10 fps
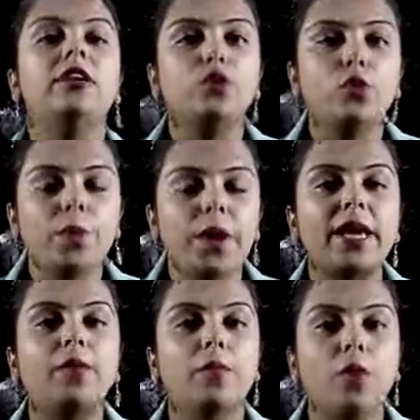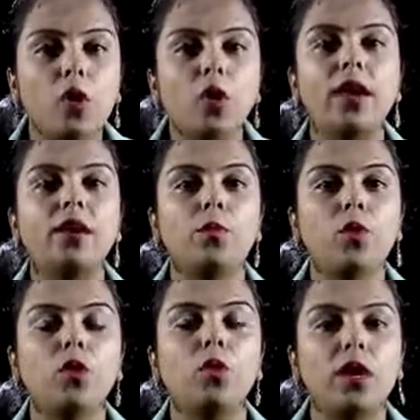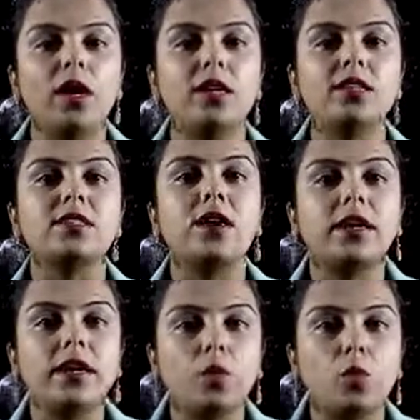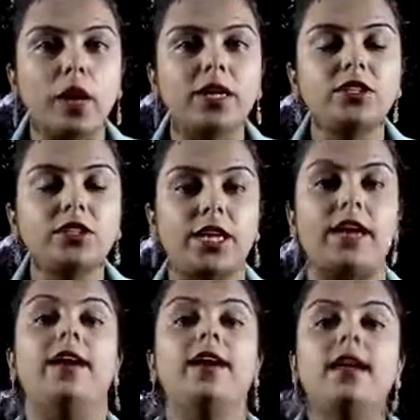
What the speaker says: to bring more and more workers under one shed.